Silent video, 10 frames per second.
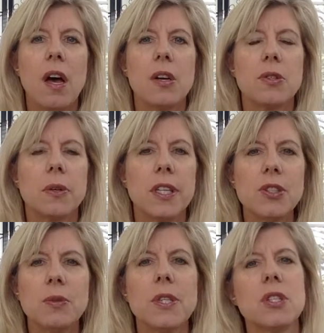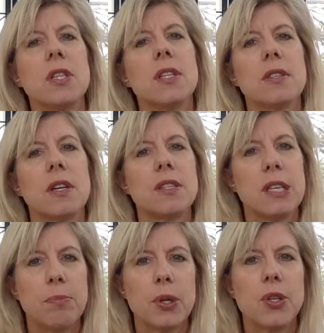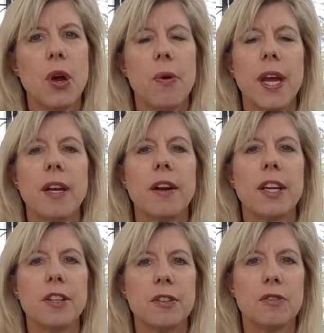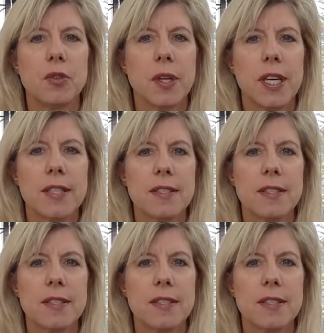So, our intuition is our deeper knowing, our inner voice.